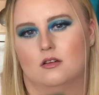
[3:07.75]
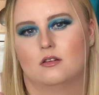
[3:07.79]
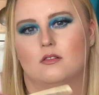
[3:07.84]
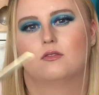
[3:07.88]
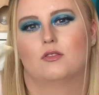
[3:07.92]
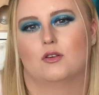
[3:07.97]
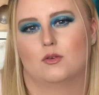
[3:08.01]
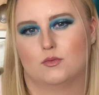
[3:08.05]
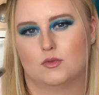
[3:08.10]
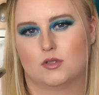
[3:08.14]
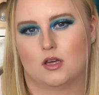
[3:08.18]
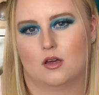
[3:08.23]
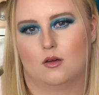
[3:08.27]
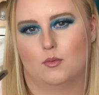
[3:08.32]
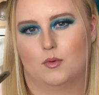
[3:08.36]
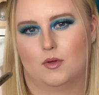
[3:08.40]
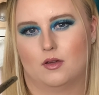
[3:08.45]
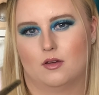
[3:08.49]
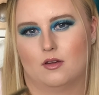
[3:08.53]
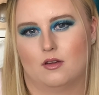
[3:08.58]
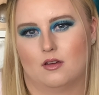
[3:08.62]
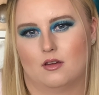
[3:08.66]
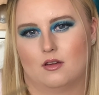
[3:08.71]
from Doll
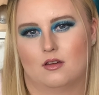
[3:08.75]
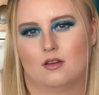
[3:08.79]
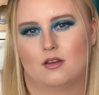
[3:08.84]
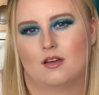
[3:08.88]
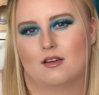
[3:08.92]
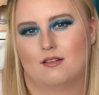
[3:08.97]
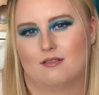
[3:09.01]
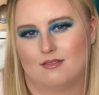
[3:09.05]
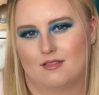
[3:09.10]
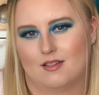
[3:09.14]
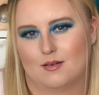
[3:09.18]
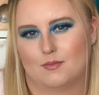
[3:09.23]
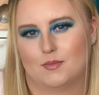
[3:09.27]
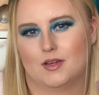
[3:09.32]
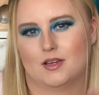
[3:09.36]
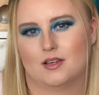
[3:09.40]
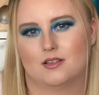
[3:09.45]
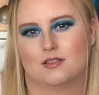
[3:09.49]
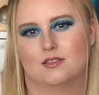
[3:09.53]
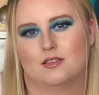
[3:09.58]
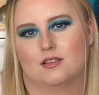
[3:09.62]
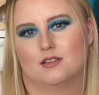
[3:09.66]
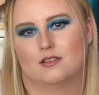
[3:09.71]
Beauty, if that
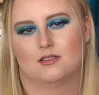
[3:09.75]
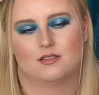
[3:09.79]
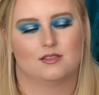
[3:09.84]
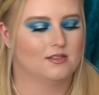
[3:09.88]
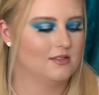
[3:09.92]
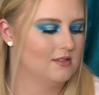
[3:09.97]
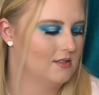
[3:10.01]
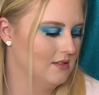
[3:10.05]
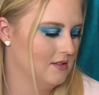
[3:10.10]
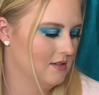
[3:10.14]
makes sense.